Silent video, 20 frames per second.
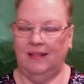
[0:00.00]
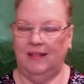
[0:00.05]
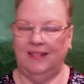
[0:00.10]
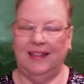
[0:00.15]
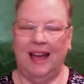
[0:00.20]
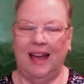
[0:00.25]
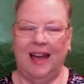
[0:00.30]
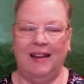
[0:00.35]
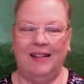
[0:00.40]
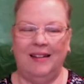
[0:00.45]

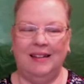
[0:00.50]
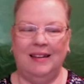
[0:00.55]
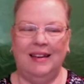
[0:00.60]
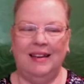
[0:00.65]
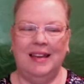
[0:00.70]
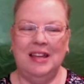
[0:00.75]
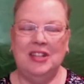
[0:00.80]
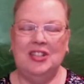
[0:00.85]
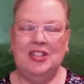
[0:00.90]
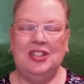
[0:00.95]
Okay.
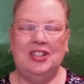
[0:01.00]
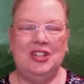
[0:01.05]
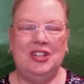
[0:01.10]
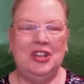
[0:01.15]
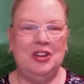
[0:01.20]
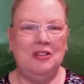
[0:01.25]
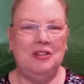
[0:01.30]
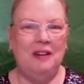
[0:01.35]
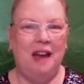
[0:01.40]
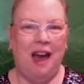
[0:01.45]
Do
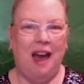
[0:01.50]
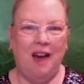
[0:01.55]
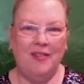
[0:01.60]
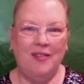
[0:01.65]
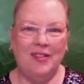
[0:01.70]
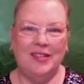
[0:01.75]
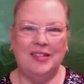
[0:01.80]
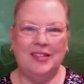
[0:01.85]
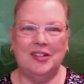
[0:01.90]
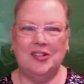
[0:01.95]
you have
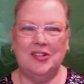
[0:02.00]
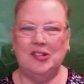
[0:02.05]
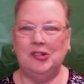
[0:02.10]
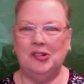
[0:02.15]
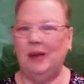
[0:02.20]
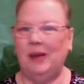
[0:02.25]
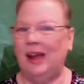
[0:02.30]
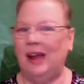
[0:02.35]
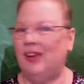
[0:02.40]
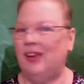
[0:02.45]
a
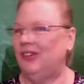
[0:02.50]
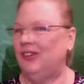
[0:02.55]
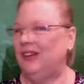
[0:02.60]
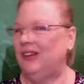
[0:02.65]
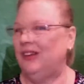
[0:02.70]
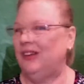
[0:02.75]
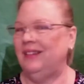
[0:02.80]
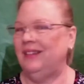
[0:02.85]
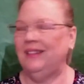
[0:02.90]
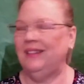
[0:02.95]

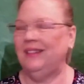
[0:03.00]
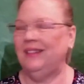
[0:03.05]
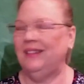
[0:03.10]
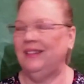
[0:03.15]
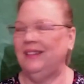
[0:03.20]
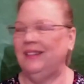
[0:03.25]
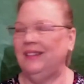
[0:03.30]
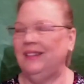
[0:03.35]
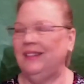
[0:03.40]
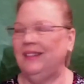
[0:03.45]
situation that
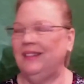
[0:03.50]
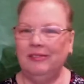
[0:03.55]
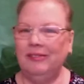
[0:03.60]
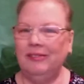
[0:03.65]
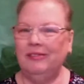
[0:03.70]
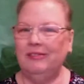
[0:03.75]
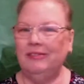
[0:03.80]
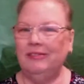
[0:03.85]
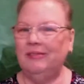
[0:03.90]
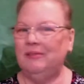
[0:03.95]

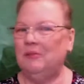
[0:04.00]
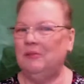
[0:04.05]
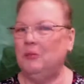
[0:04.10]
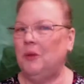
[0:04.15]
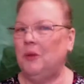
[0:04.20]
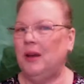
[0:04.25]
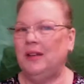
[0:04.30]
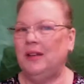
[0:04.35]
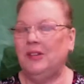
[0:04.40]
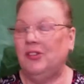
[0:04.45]
you
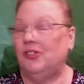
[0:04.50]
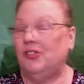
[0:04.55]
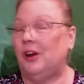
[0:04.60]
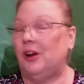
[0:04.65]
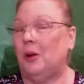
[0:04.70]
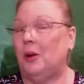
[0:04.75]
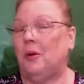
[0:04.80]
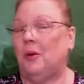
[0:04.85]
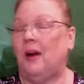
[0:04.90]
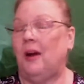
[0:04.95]
want to
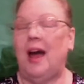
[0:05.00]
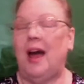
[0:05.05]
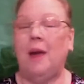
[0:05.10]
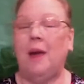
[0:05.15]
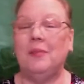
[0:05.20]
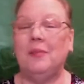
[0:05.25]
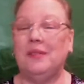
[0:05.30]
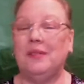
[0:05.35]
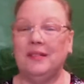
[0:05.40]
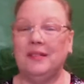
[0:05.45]
share
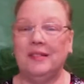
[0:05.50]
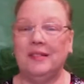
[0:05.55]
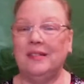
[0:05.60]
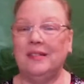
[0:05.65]
perhaps?